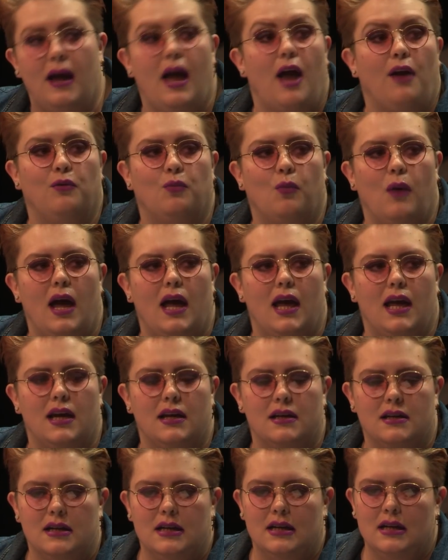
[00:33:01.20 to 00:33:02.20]
my own
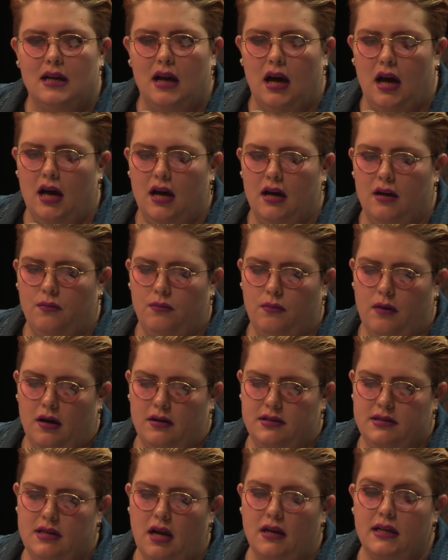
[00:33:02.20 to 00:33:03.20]
way. Uh, I
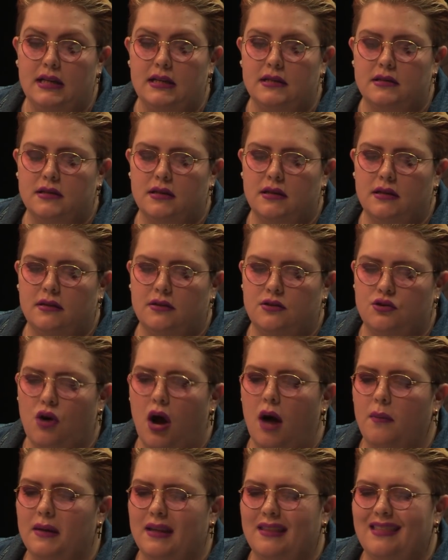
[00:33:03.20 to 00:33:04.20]
studied
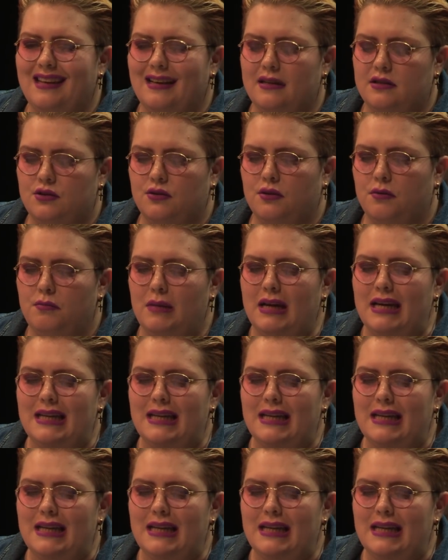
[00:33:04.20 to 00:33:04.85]
drama, theatre, and